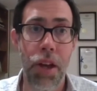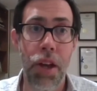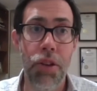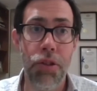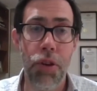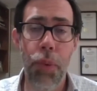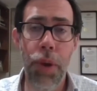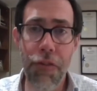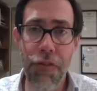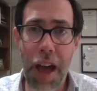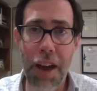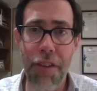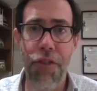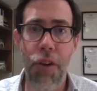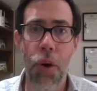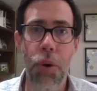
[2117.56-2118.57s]
So we
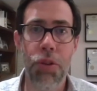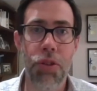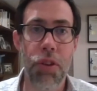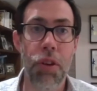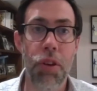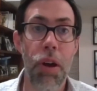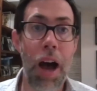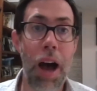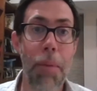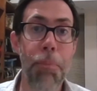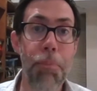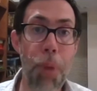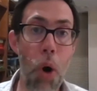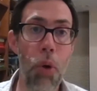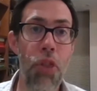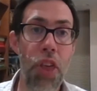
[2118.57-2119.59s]
vet folks
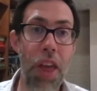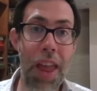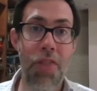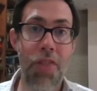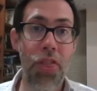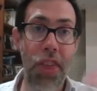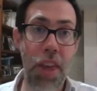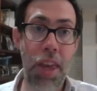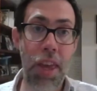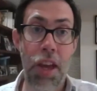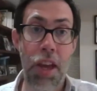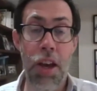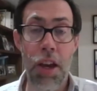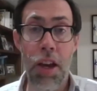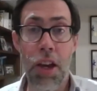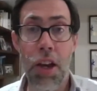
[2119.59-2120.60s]
both in the
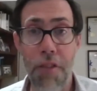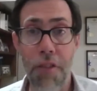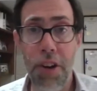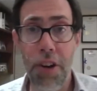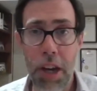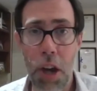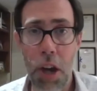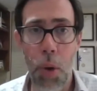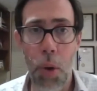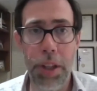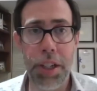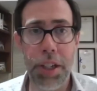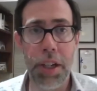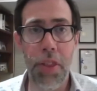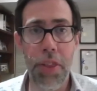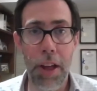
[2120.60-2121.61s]
governing
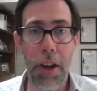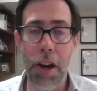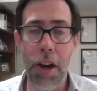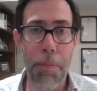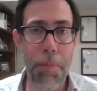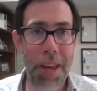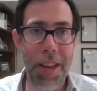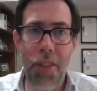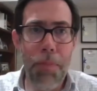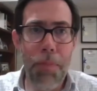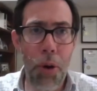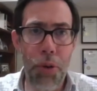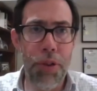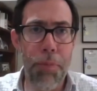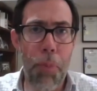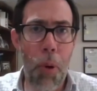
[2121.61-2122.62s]
coalition they're going to be in. The
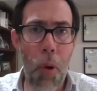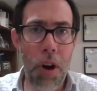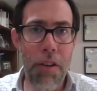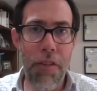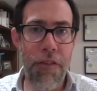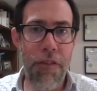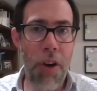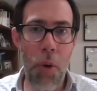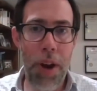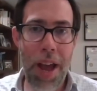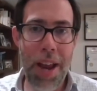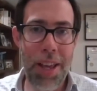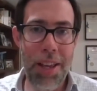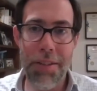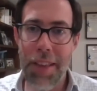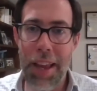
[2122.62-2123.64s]
most important vote
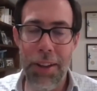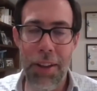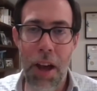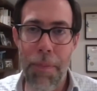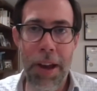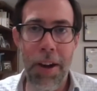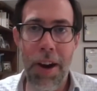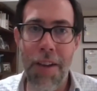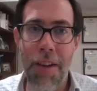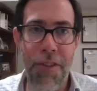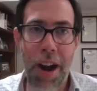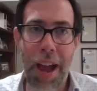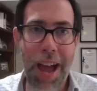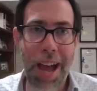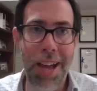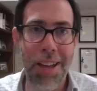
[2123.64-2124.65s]
any state lawmaker ever
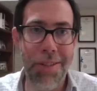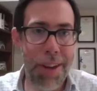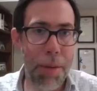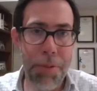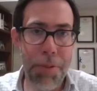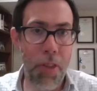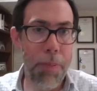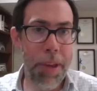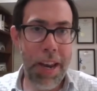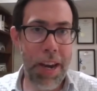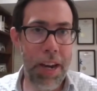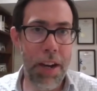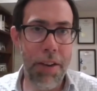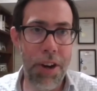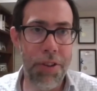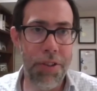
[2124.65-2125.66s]
has comes at the beginning
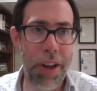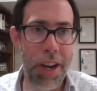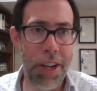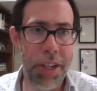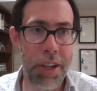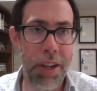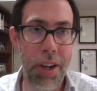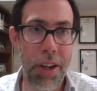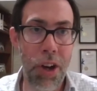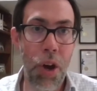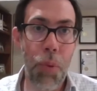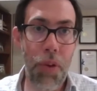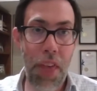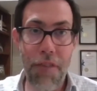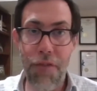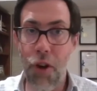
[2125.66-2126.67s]
of their session
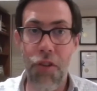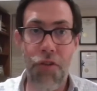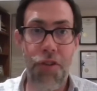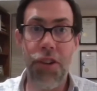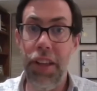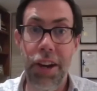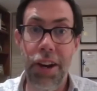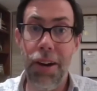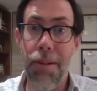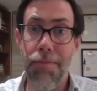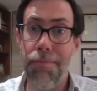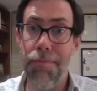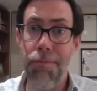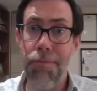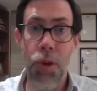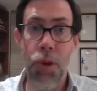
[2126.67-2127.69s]
when they vote for leader,
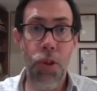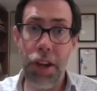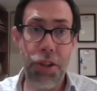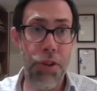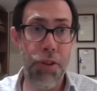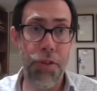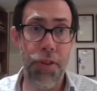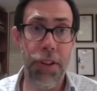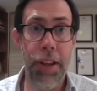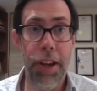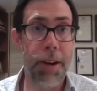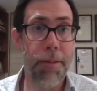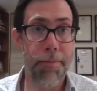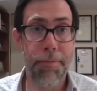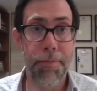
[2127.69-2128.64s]
who they choose for leader.